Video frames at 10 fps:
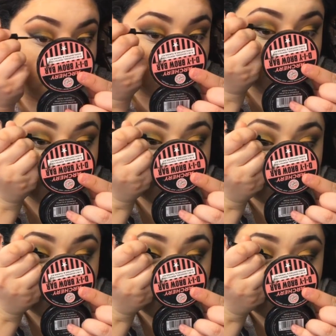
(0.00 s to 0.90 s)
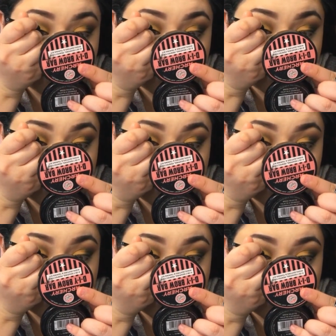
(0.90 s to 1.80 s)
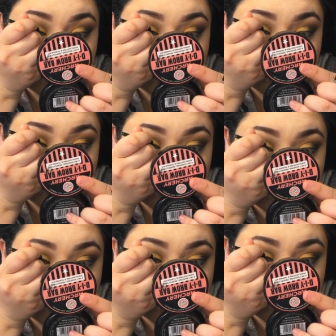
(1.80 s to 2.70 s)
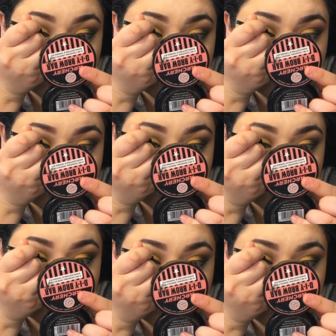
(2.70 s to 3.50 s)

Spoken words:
and everywhere that I apply the concealer. Next, while that